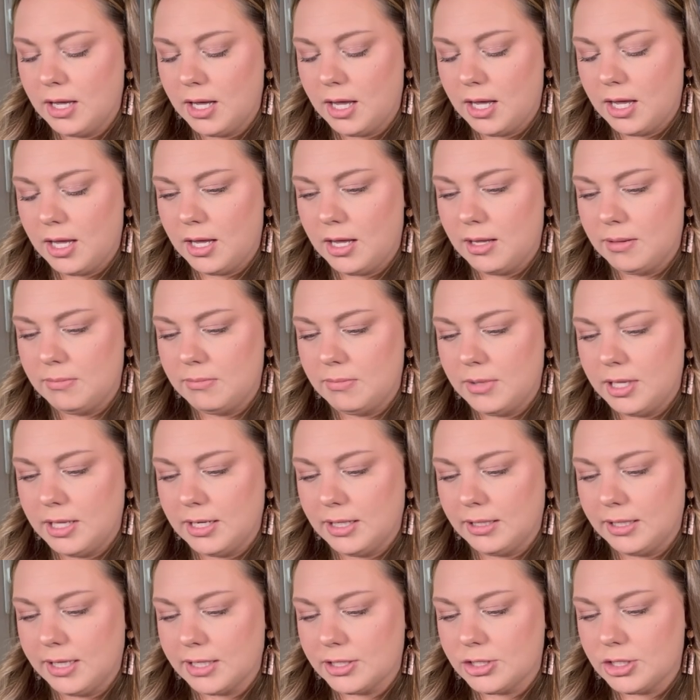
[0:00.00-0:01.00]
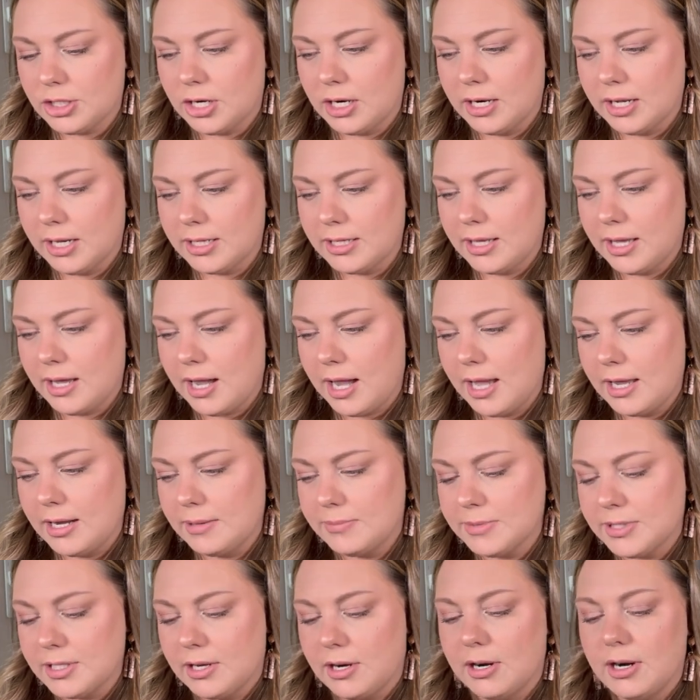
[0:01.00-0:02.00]
um, and electronic
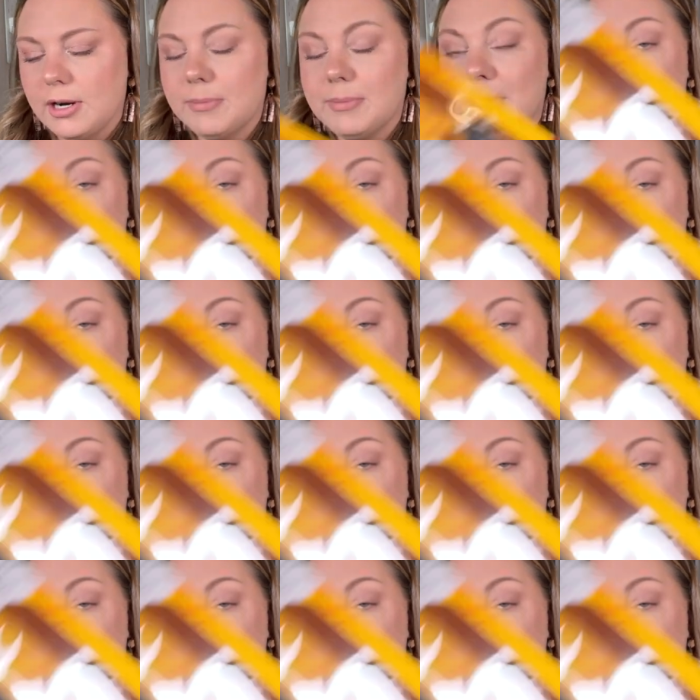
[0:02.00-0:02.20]
items are,